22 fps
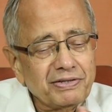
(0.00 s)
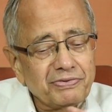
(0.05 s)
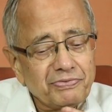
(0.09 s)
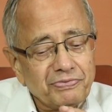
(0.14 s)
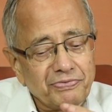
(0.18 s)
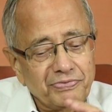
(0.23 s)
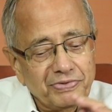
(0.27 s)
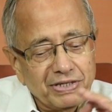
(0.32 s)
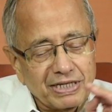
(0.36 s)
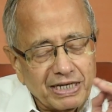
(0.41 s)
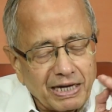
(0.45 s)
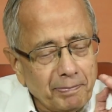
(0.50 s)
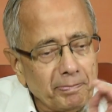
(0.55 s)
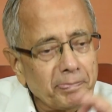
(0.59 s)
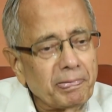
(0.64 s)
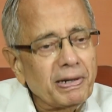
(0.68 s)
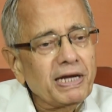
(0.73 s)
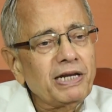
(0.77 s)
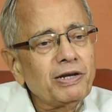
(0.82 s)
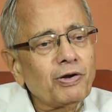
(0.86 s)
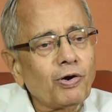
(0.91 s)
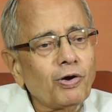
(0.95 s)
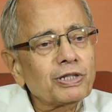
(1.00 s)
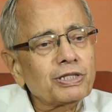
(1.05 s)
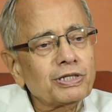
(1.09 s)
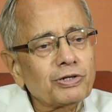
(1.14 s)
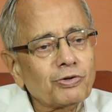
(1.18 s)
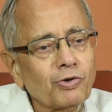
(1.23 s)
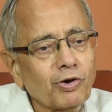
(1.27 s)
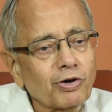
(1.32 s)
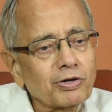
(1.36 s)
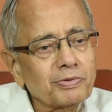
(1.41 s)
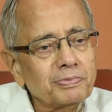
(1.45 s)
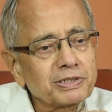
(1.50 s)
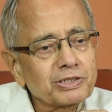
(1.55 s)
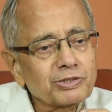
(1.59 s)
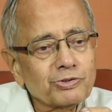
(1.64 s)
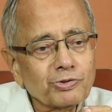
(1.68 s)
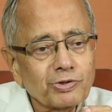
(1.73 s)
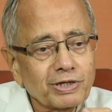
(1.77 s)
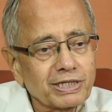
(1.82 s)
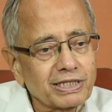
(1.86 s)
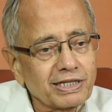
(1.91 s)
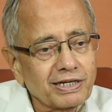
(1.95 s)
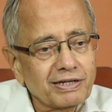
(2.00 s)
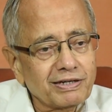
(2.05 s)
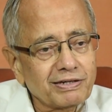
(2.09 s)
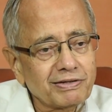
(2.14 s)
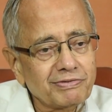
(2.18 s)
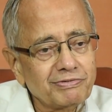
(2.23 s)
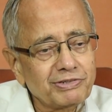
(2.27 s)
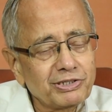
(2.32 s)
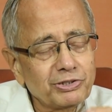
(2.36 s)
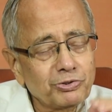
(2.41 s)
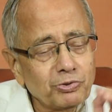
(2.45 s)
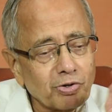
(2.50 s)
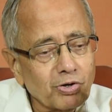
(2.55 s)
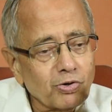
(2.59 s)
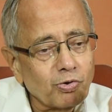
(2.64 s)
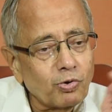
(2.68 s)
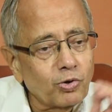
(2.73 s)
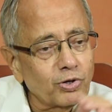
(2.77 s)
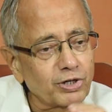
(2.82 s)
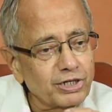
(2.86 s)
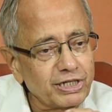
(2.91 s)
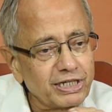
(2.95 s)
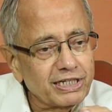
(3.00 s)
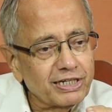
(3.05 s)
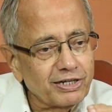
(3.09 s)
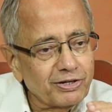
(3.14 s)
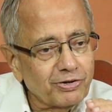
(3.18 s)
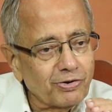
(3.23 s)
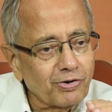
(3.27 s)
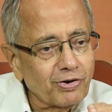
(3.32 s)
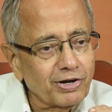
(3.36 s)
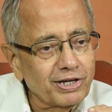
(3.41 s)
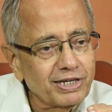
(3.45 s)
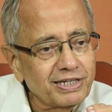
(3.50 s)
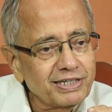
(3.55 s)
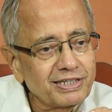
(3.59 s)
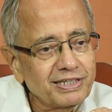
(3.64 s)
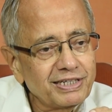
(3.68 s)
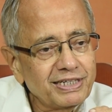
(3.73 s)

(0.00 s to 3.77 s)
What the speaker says: we compile all the documents together. We do a coordinated drawing.